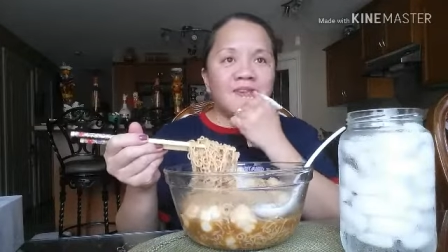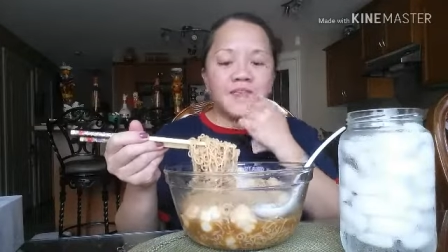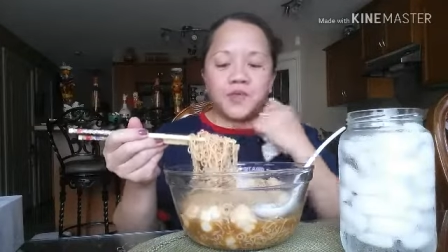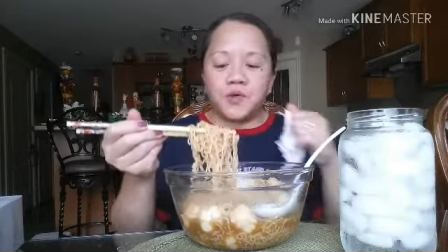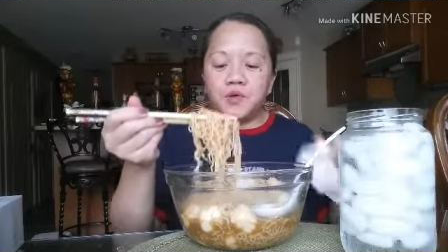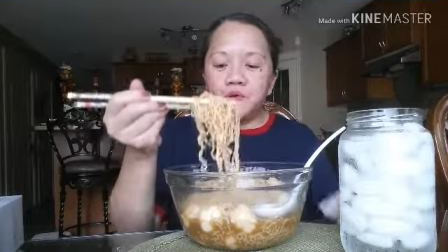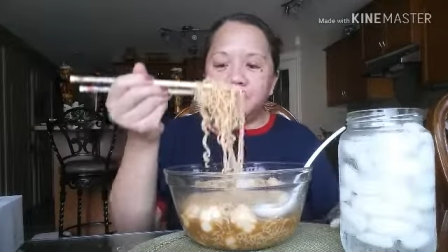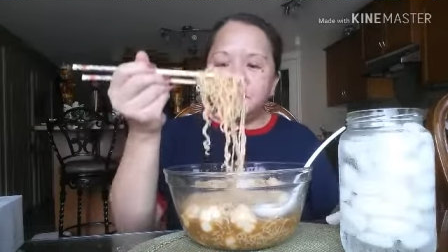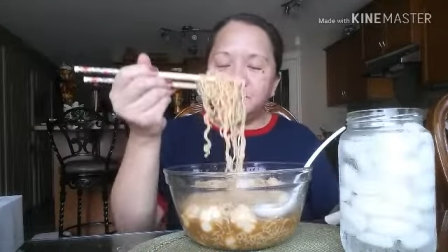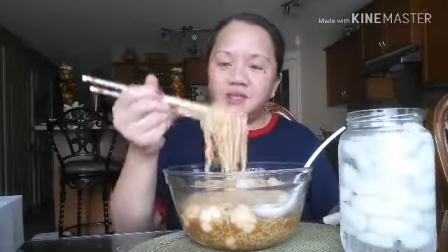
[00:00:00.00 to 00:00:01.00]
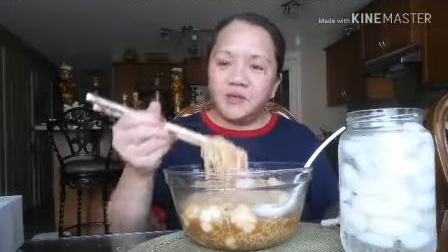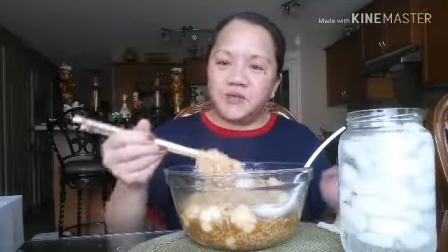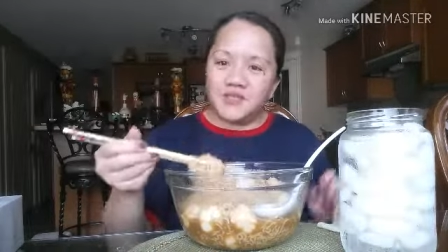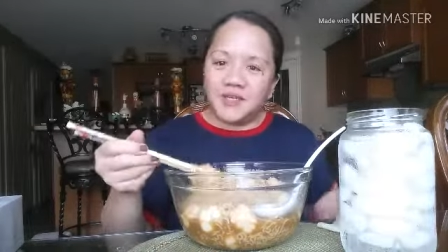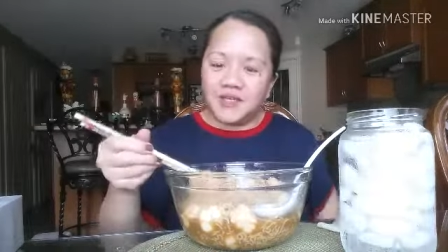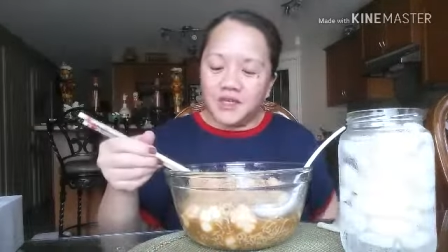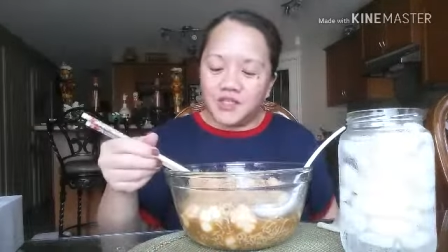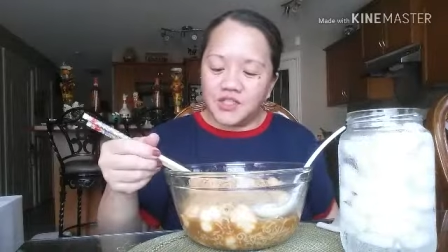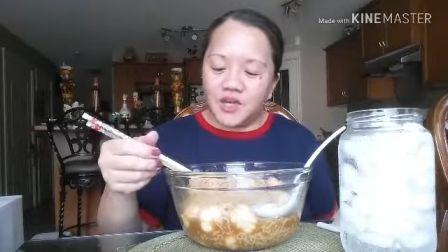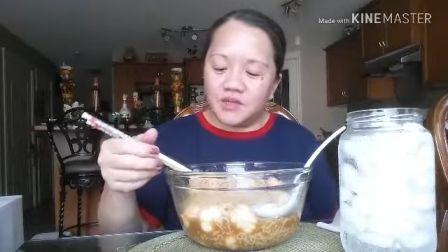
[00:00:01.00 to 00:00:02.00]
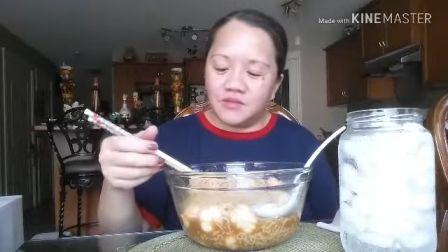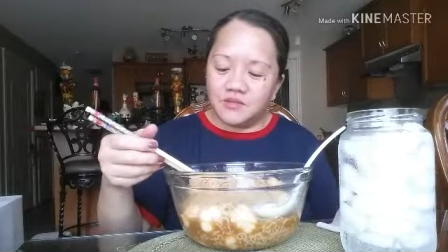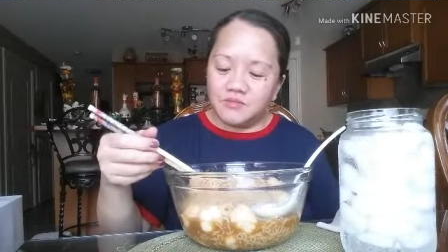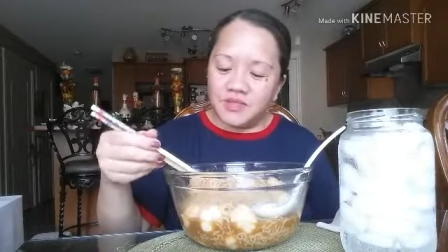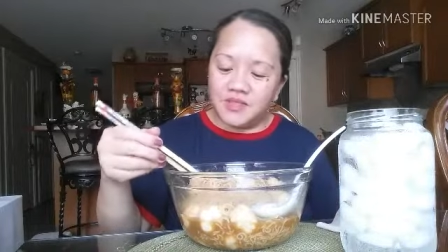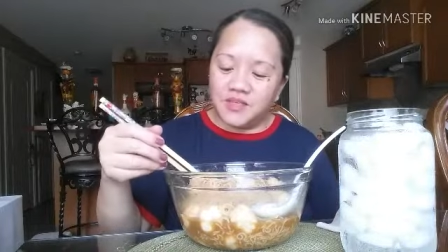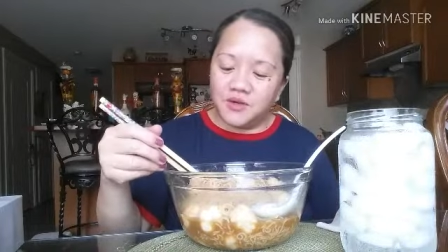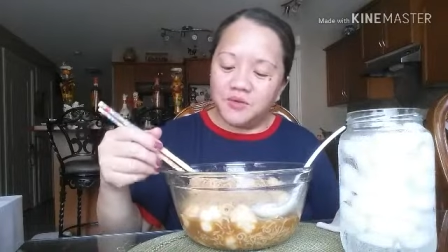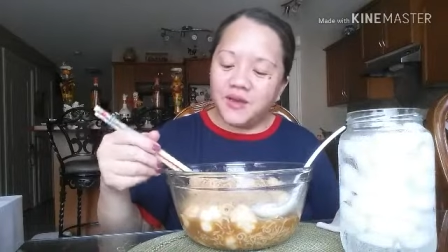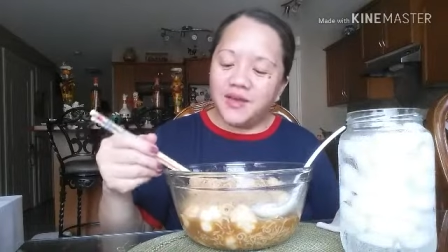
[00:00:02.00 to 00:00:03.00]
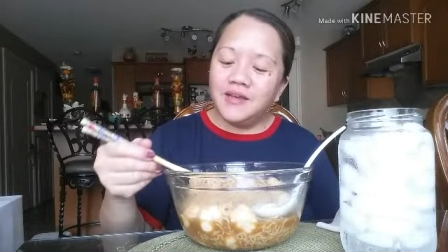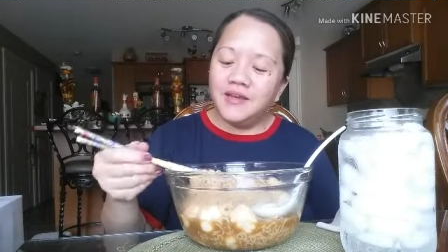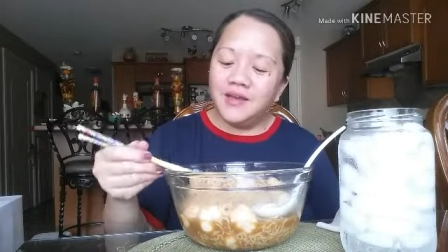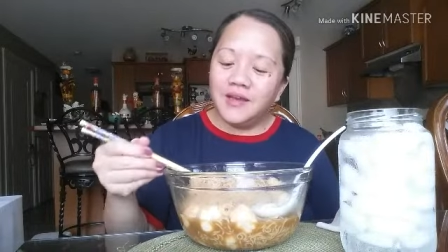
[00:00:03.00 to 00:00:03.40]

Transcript: so it was kind of like shock to me in a way